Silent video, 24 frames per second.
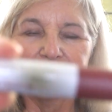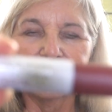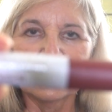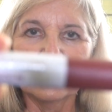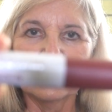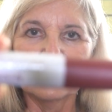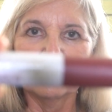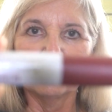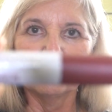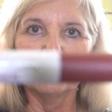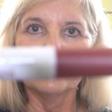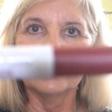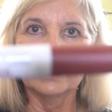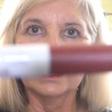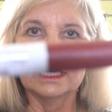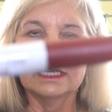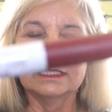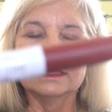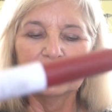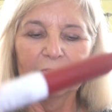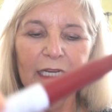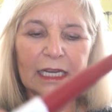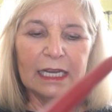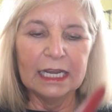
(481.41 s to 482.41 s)
kind of
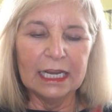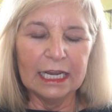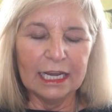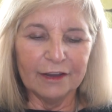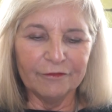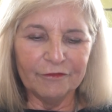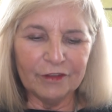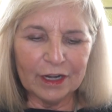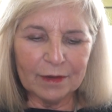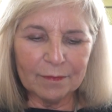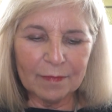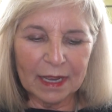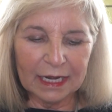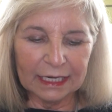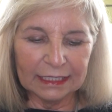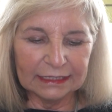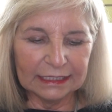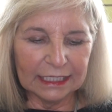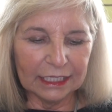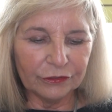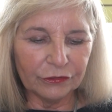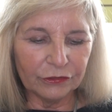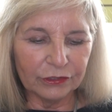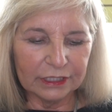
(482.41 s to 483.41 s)
fun. If anybody's
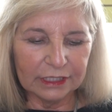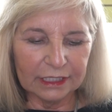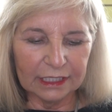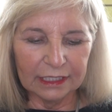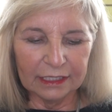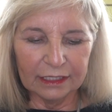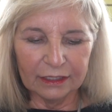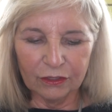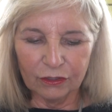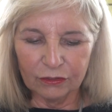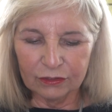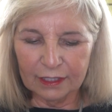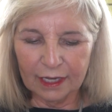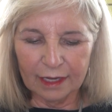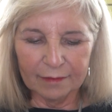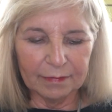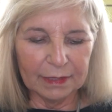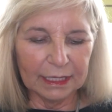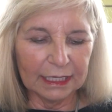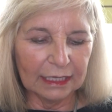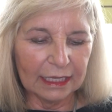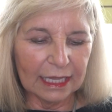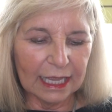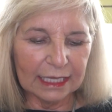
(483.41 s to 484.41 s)
interested in those, I'd
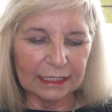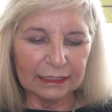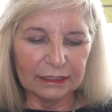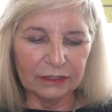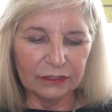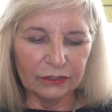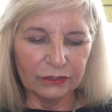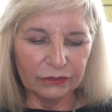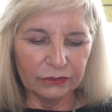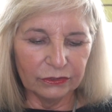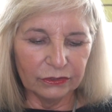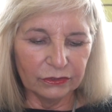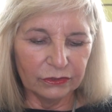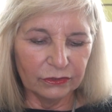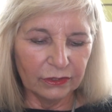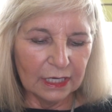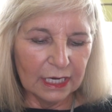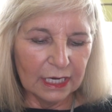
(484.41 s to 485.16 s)
be glad to